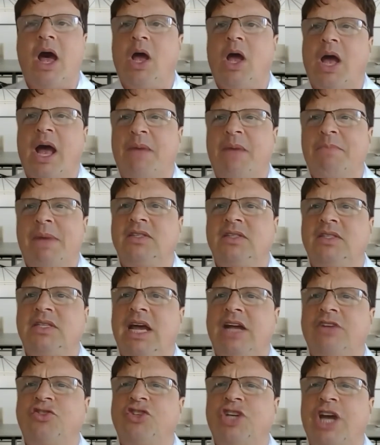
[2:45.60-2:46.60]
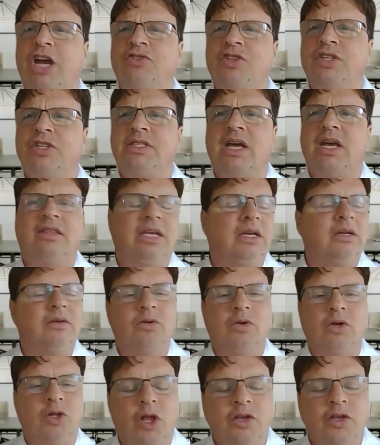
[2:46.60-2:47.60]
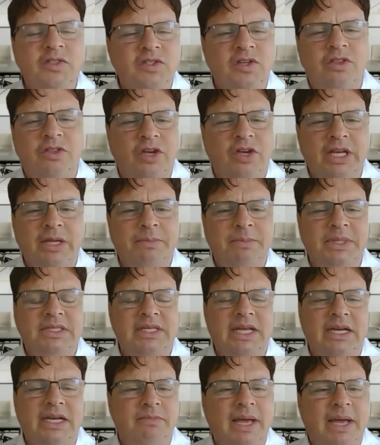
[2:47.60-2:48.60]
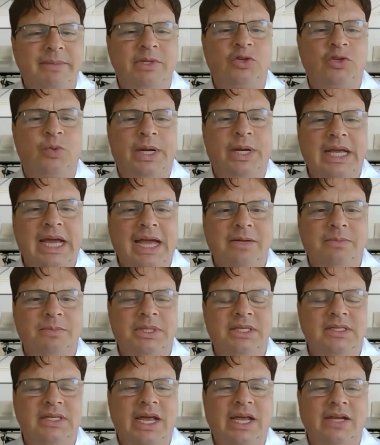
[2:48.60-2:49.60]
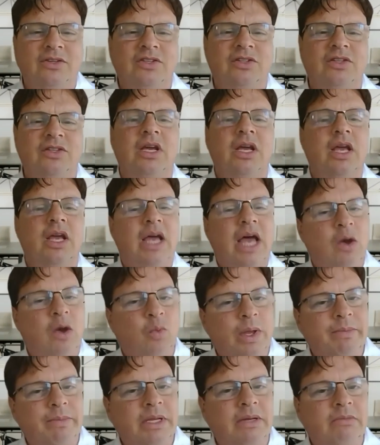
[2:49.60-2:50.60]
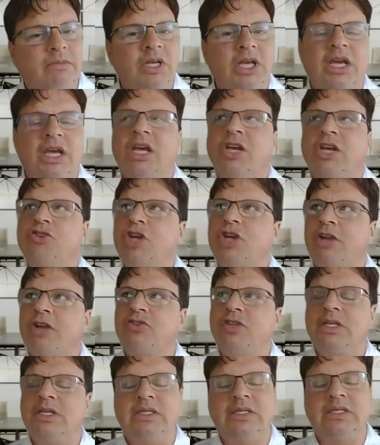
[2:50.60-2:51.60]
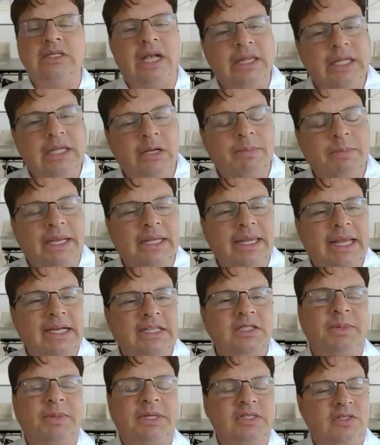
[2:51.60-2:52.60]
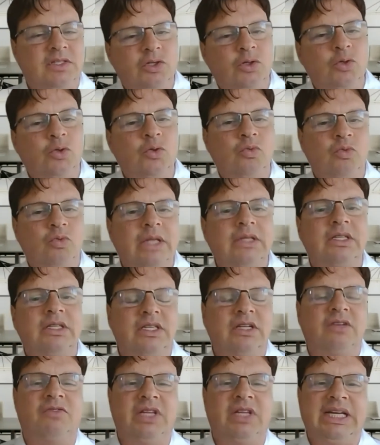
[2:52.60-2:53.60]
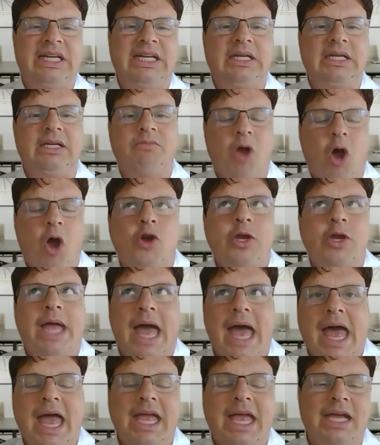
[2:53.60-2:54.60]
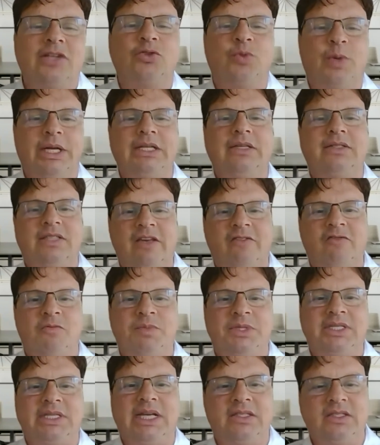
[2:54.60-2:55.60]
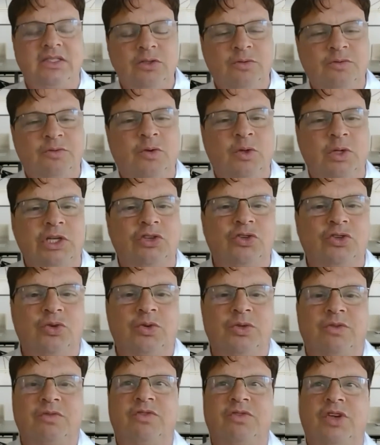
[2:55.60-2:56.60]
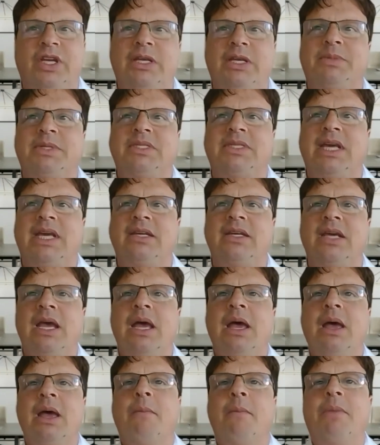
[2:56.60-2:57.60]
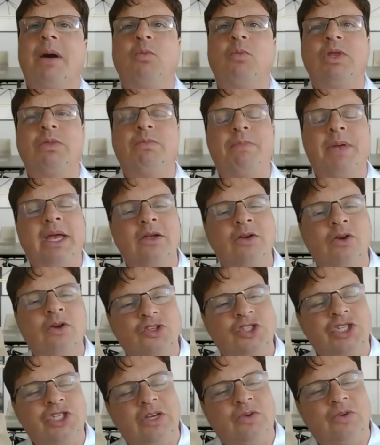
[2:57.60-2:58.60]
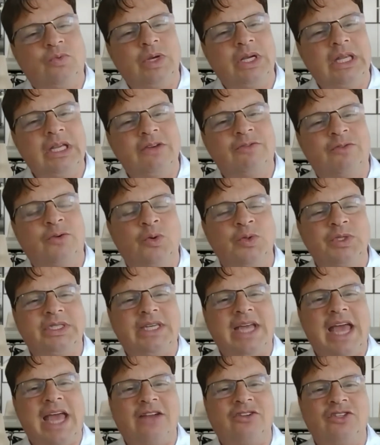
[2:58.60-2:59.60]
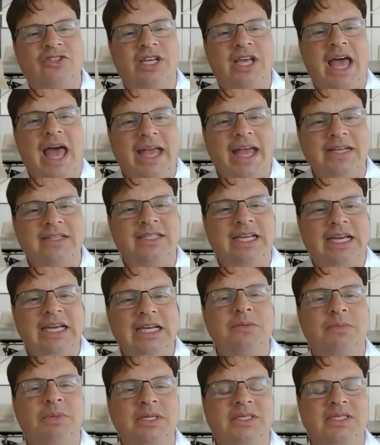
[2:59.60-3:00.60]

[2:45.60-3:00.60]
amongst our judges, I think close to 30%, maybe 28% are women. Judges, a little bit less, but still relatively okay at 27%, still falling short of 30%. But with bengoshi, it really falls down to 18%.